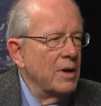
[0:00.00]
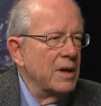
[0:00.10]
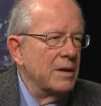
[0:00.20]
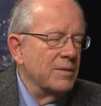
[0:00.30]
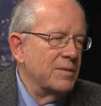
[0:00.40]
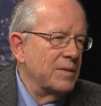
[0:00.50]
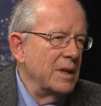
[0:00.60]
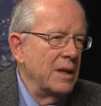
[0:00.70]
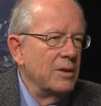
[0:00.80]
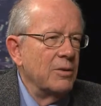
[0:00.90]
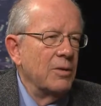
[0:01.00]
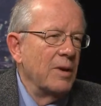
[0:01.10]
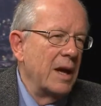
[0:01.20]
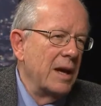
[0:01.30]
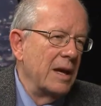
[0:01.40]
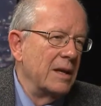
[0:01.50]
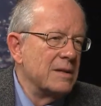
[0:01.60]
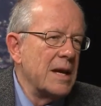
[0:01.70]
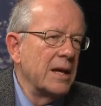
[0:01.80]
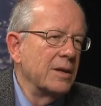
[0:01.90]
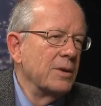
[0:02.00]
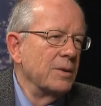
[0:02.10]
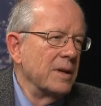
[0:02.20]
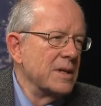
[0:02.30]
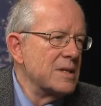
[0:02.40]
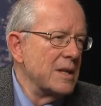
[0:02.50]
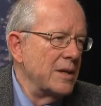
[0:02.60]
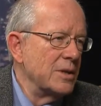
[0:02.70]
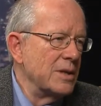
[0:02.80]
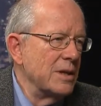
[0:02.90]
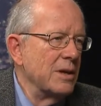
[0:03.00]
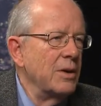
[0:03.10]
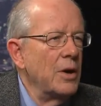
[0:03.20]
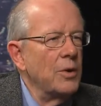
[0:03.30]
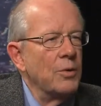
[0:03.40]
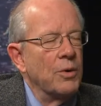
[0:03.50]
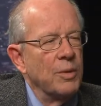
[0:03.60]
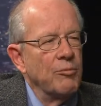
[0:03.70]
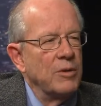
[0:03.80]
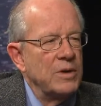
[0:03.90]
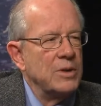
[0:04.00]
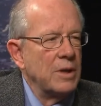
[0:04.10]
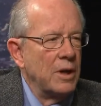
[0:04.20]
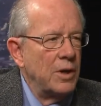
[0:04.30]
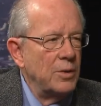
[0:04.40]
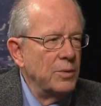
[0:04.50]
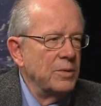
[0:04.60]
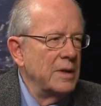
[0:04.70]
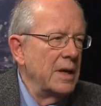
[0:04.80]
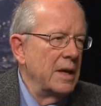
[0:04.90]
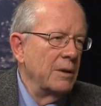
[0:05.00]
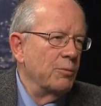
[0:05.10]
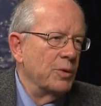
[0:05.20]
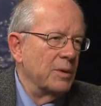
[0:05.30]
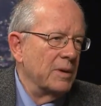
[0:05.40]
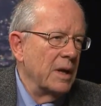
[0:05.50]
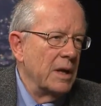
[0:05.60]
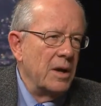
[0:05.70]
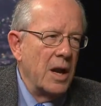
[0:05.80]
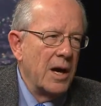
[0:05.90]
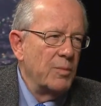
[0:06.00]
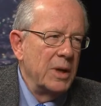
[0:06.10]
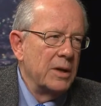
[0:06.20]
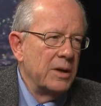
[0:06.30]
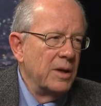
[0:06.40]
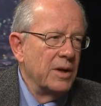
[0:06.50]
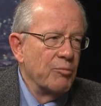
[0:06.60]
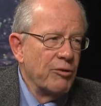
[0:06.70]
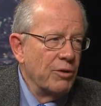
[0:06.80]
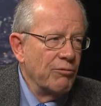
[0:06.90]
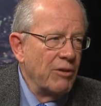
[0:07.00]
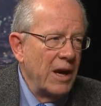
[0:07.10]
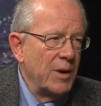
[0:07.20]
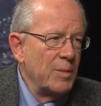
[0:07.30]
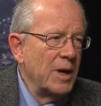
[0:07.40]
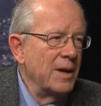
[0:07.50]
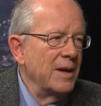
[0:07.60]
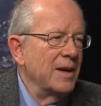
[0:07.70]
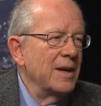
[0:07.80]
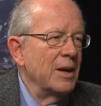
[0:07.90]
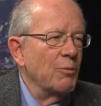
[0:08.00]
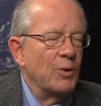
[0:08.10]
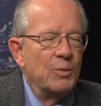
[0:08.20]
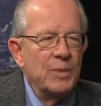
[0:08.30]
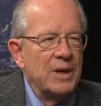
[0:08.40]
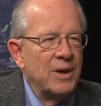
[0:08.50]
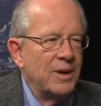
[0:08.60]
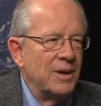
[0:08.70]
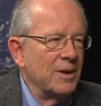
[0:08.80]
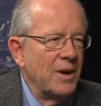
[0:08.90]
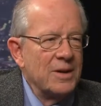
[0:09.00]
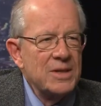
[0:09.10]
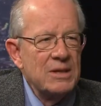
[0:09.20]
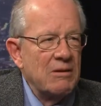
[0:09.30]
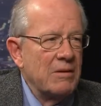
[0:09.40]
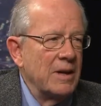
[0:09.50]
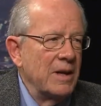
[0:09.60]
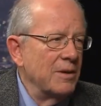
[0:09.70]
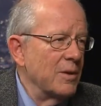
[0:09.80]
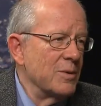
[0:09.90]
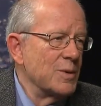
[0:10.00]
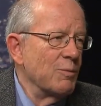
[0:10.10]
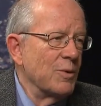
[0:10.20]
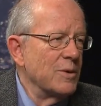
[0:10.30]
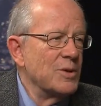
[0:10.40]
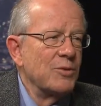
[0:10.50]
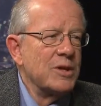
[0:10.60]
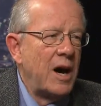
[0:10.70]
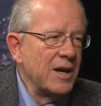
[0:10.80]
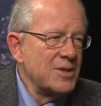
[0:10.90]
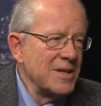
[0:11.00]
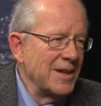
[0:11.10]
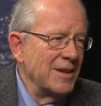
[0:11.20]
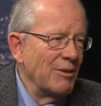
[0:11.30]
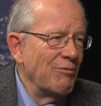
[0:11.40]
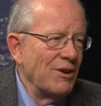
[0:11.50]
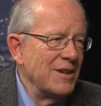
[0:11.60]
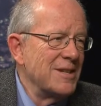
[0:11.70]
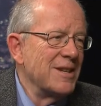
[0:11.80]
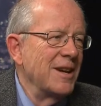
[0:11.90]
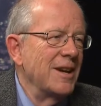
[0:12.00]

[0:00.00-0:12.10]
of either a technical extension or a bridge loan. It will not be called a program. It won't be called austerity. Those words are toxic in Greece.